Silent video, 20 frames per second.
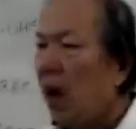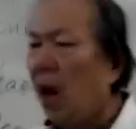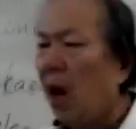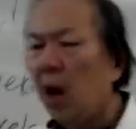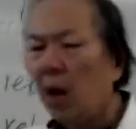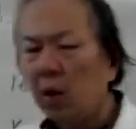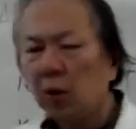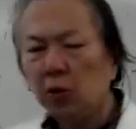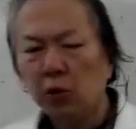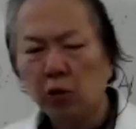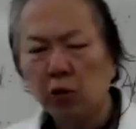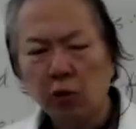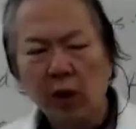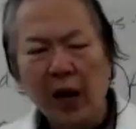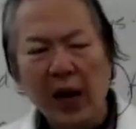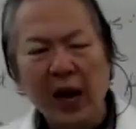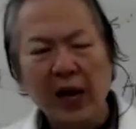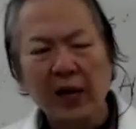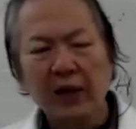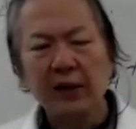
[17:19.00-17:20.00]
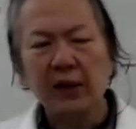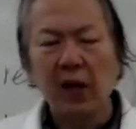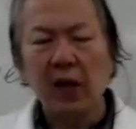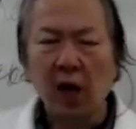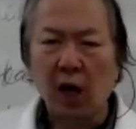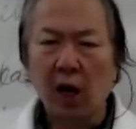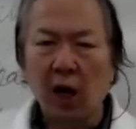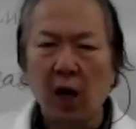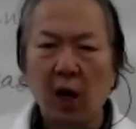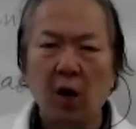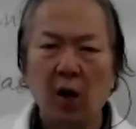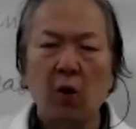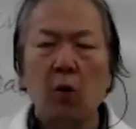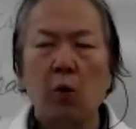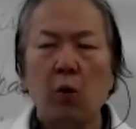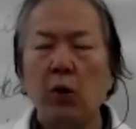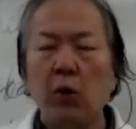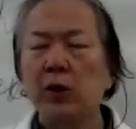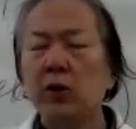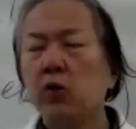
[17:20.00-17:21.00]
how do I know
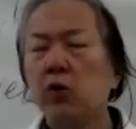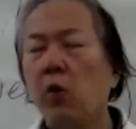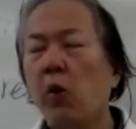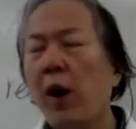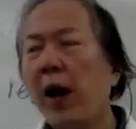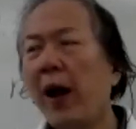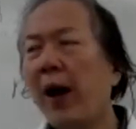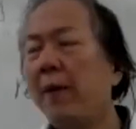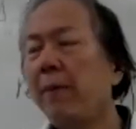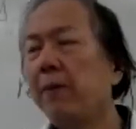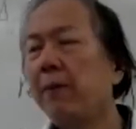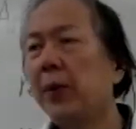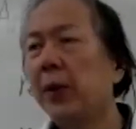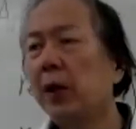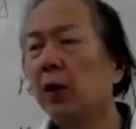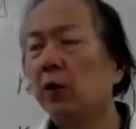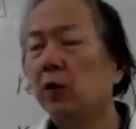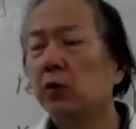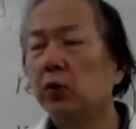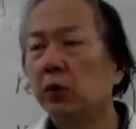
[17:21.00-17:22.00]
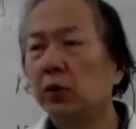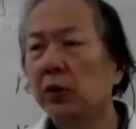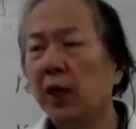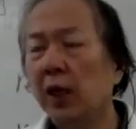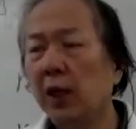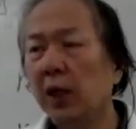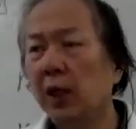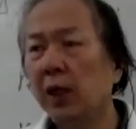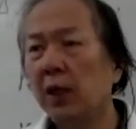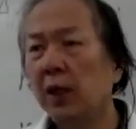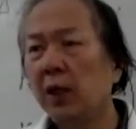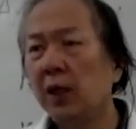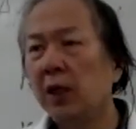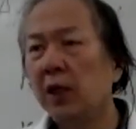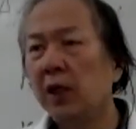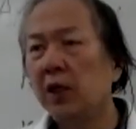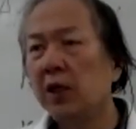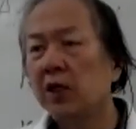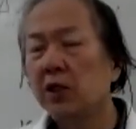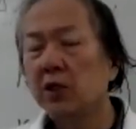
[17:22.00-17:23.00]
which one belong to the
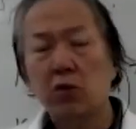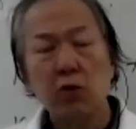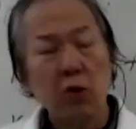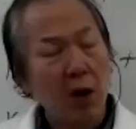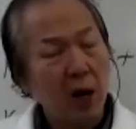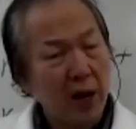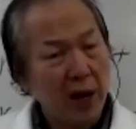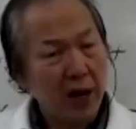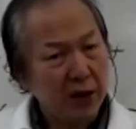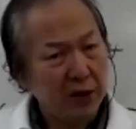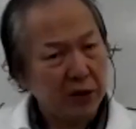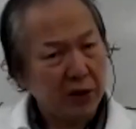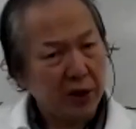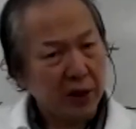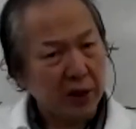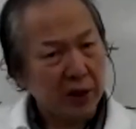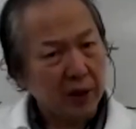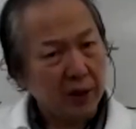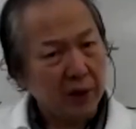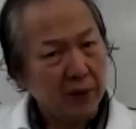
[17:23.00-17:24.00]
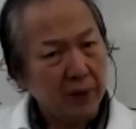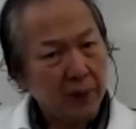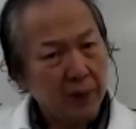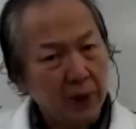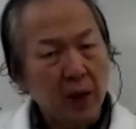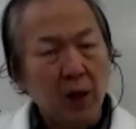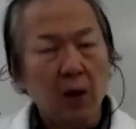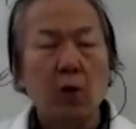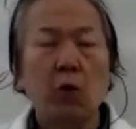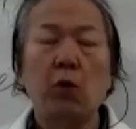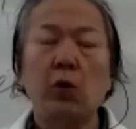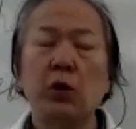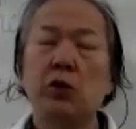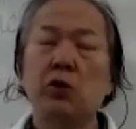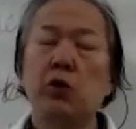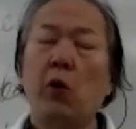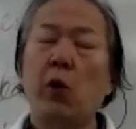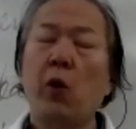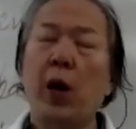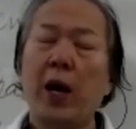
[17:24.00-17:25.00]
strong acid,
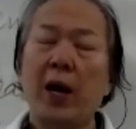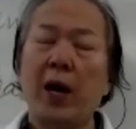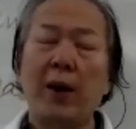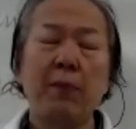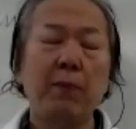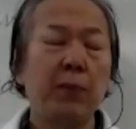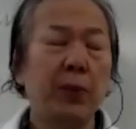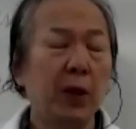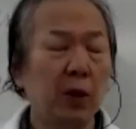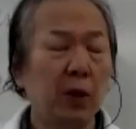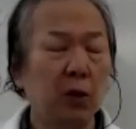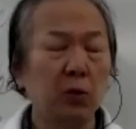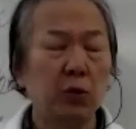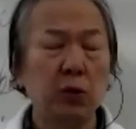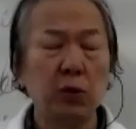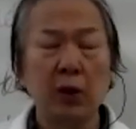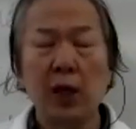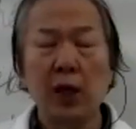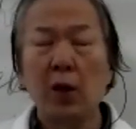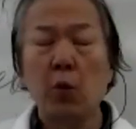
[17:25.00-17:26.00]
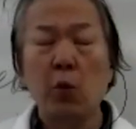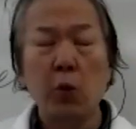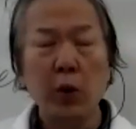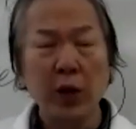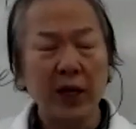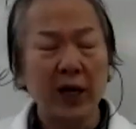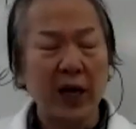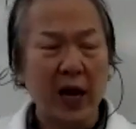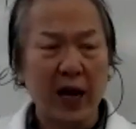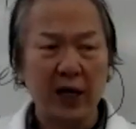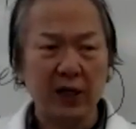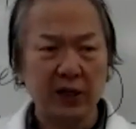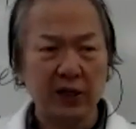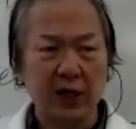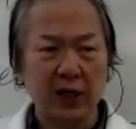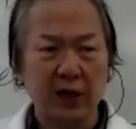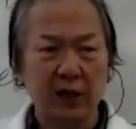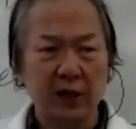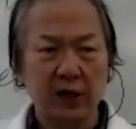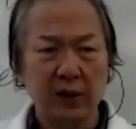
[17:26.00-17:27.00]
which one belong to the weak
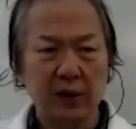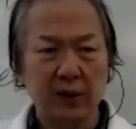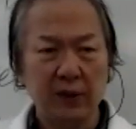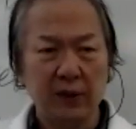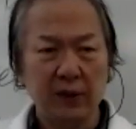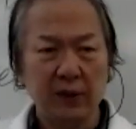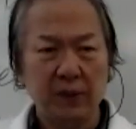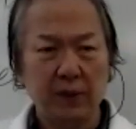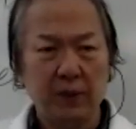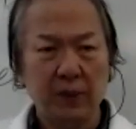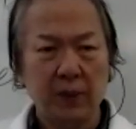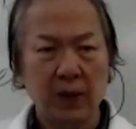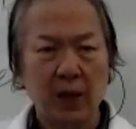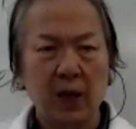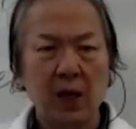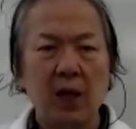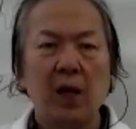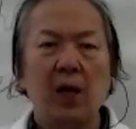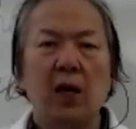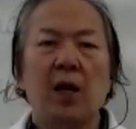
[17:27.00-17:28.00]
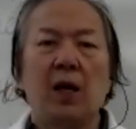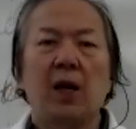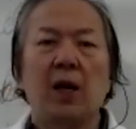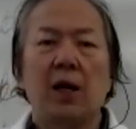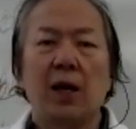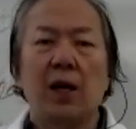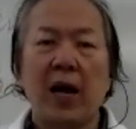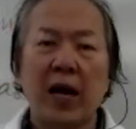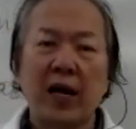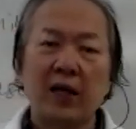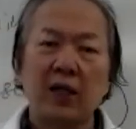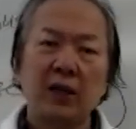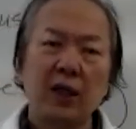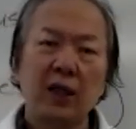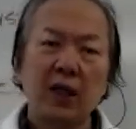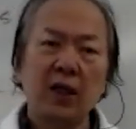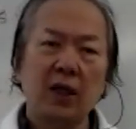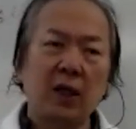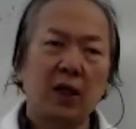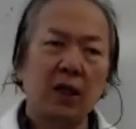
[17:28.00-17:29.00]
acid? Like